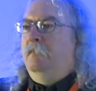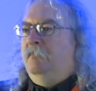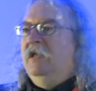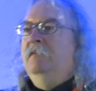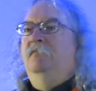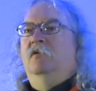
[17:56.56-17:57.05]

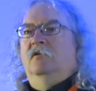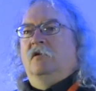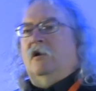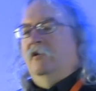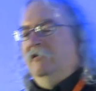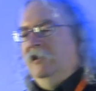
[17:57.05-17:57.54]
people
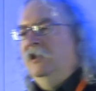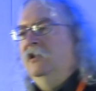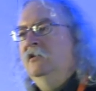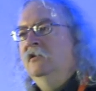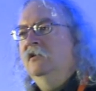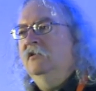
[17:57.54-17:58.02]
are
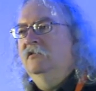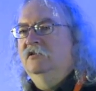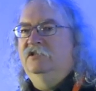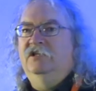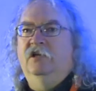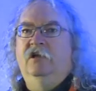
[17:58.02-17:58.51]
in the
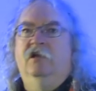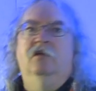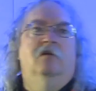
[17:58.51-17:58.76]
city